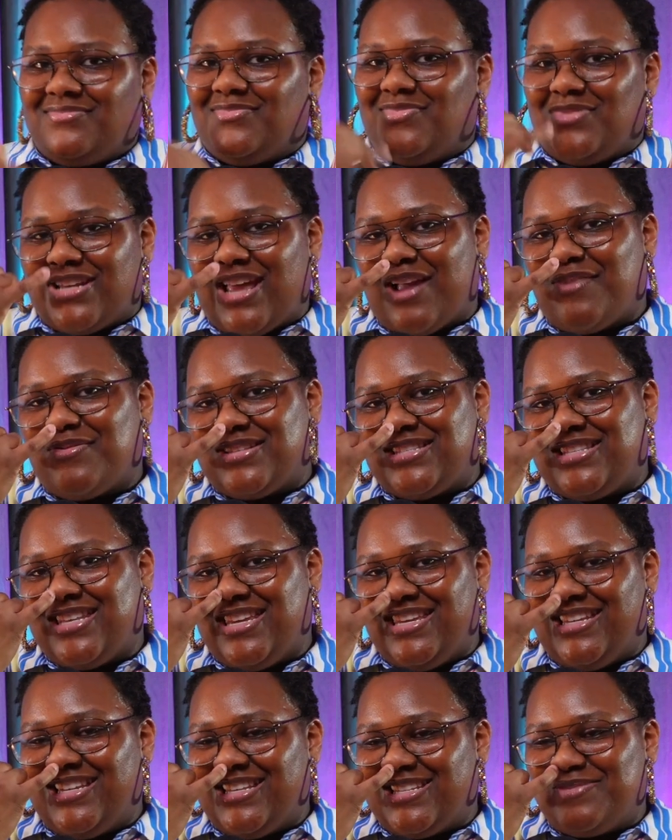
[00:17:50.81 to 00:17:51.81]
When I
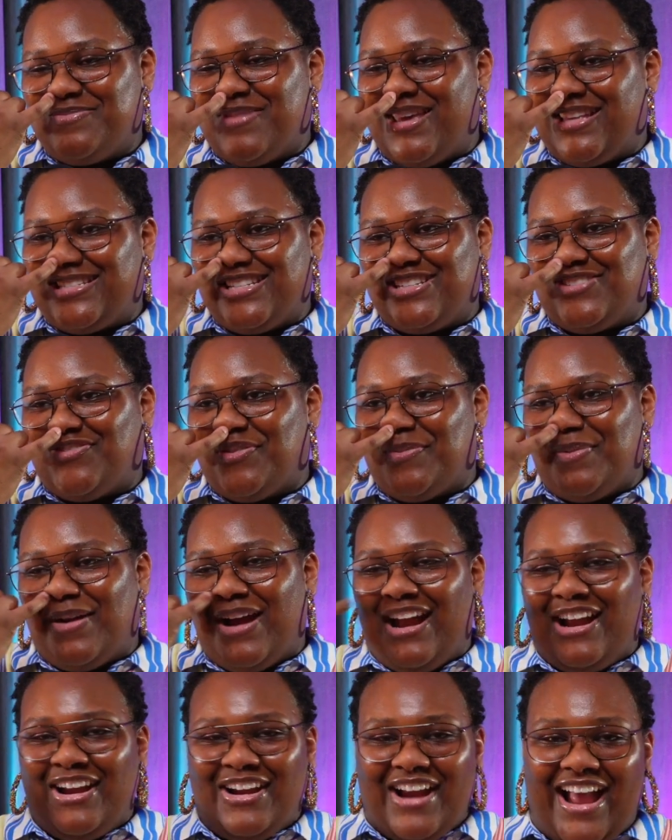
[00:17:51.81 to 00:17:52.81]
received this message from
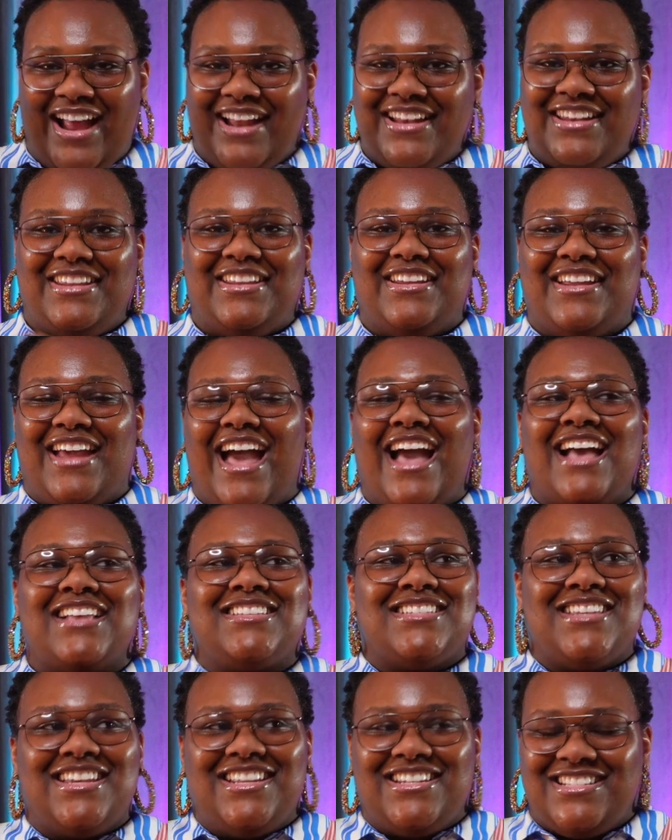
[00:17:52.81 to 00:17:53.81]
her, I did. I
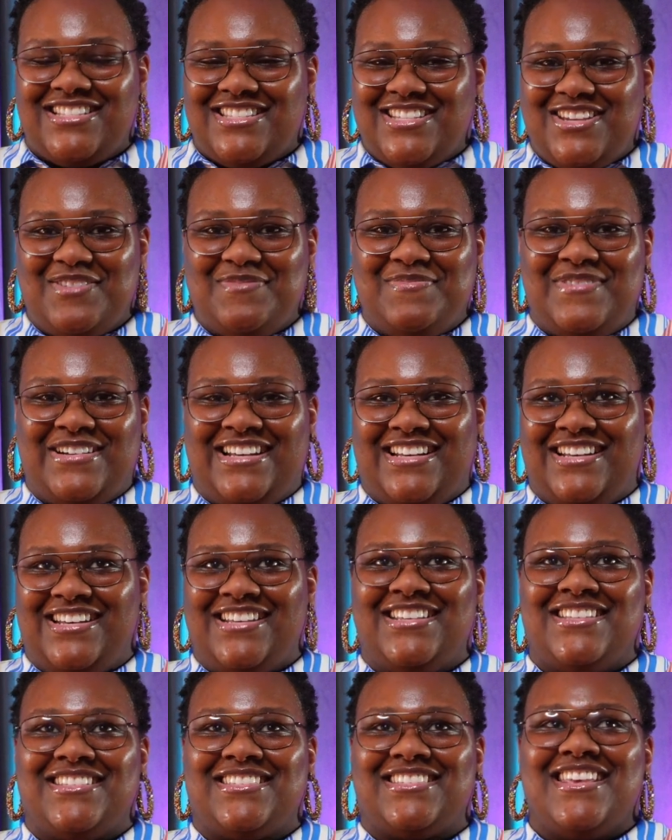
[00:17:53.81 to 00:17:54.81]
shed a tear
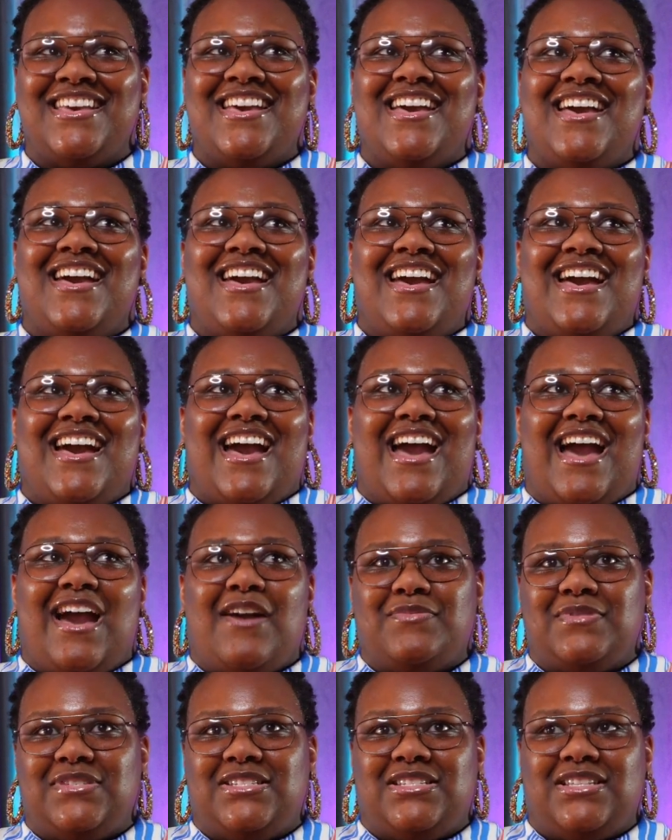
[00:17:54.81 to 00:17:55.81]
because
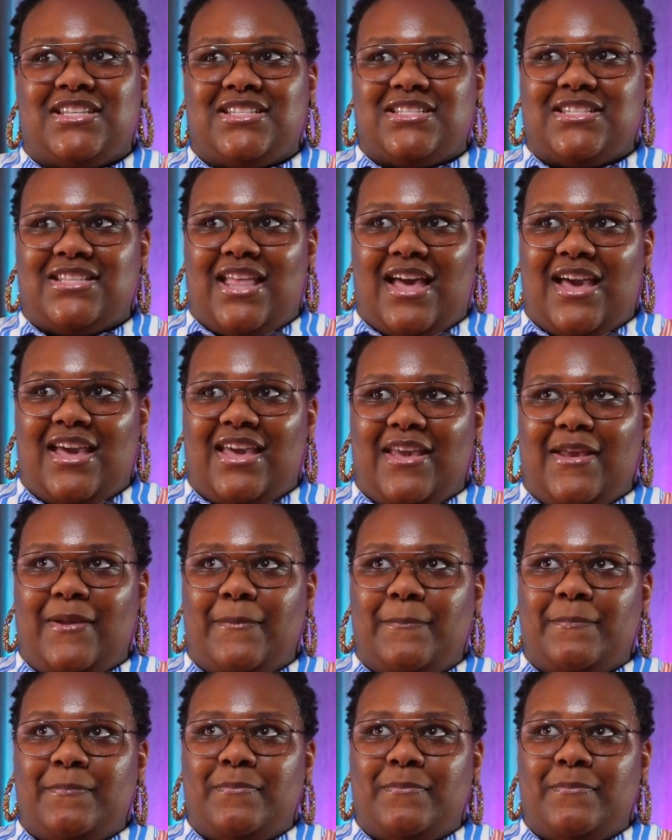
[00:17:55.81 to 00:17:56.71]
I was just like,